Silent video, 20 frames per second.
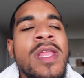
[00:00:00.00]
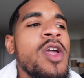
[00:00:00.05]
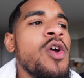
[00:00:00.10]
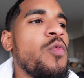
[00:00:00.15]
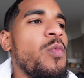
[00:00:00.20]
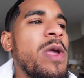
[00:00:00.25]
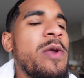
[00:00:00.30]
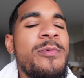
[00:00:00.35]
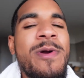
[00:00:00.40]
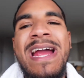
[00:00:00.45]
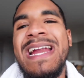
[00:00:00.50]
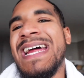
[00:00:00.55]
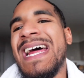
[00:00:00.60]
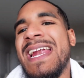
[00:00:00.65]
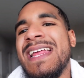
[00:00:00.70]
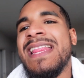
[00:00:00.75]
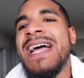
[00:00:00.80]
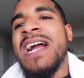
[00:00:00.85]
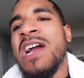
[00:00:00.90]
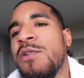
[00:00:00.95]
we ran out of
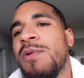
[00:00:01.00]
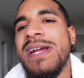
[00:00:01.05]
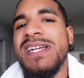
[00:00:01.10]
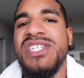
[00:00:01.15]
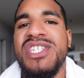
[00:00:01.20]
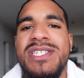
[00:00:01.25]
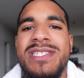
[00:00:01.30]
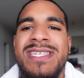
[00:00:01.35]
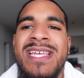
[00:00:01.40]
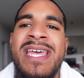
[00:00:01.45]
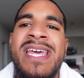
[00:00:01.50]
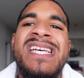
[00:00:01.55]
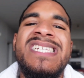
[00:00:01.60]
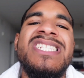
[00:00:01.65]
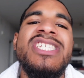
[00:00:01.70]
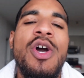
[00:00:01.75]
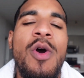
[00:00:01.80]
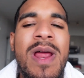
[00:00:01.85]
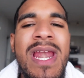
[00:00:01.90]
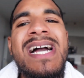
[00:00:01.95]
decorations,
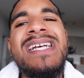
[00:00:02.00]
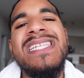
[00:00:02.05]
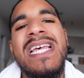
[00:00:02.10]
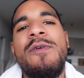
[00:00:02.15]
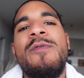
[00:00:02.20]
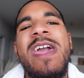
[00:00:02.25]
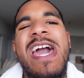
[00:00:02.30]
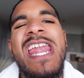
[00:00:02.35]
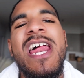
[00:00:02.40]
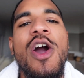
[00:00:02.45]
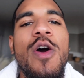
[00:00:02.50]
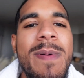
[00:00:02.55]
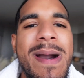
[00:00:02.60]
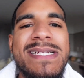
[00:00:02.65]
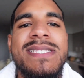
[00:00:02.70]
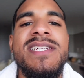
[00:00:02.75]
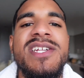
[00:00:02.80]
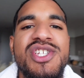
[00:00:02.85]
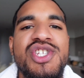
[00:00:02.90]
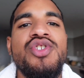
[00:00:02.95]
so it looks like we gotta go back
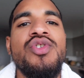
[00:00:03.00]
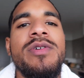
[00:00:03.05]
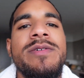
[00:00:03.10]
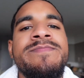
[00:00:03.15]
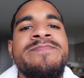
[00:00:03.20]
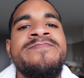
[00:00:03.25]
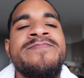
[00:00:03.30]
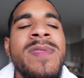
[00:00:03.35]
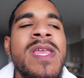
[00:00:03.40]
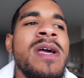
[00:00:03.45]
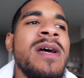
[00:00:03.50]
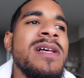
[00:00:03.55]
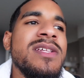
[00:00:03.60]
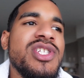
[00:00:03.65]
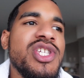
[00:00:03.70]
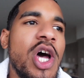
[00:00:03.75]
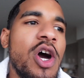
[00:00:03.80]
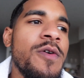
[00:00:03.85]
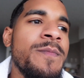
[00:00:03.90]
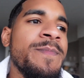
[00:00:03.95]
to the store.
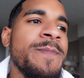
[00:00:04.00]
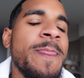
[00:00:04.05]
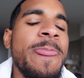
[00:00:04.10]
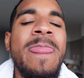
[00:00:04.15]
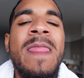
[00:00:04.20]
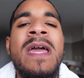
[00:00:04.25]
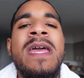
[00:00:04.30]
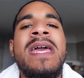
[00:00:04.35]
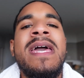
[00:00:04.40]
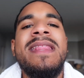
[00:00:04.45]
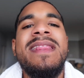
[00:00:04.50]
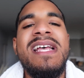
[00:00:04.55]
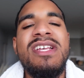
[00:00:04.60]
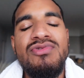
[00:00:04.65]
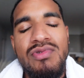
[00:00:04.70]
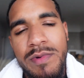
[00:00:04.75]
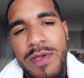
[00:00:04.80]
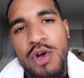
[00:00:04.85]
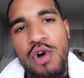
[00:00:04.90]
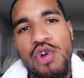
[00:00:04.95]
So, this is what
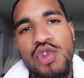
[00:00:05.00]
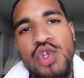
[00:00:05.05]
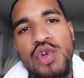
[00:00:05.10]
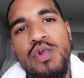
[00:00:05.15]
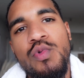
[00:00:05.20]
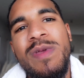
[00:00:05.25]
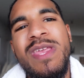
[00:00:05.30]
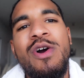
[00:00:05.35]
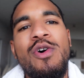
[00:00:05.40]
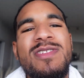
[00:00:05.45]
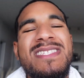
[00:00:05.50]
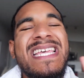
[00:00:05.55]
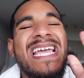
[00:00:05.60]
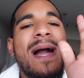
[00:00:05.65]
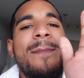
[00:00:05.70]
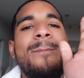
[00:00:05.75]
we gonna do. we gonna take a